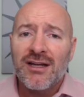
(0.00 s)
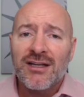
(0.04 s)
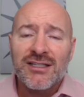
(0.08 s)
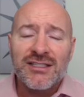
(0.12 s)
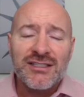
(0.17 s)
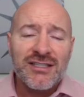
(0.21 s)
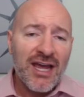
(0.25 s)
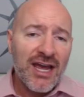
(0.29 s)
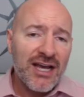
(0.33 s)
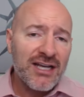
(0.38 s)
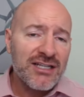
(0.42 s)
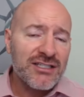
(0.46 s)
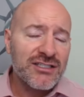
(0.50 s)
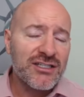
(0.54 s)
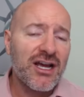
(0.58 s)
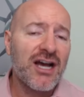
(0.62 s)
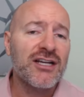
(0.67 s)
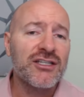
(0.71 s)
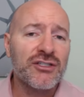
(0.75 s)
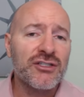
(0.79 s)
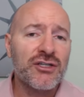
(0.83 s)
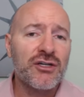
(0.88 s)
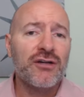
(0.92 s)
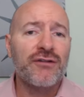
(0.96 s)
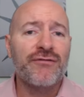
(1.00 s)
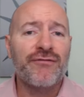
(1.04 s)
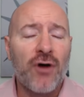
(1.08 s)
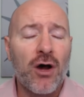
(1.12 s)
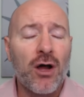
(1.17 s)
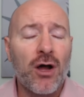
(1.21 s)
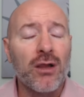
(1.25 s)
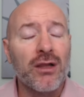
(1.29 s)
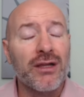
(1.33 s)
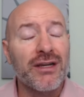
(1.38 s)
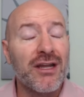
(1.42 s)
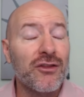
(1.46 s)
tech stocks could
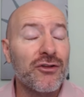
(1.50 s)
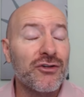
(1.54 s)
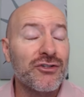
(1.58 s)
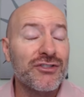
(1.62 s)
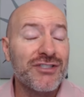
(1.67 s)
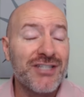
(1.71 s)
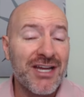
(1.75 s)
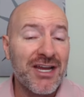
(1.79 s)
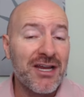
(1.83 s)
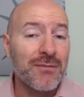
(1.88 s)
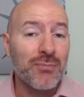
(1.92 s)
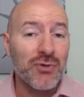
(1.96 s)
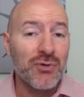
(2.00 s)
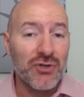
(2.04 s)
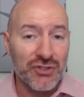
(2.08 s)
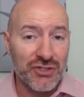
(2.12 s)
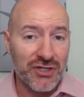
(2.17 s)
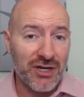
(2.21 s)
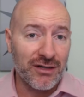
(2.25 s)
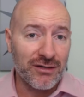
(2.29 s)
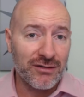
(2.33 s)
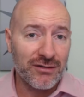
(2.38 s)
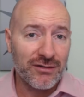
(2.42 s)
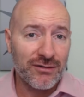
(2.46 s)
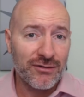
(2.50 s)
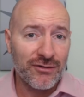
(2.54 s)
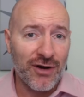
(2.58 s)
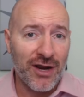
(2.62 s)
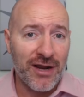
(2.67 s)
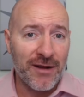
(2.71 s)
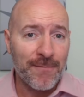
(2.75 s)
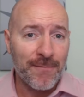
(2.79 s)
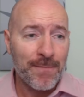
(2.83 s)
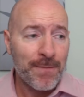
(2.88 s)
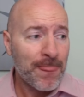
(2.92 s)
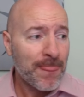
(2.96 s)
fall another 10%
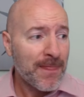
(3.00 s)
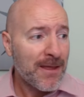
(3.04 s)
right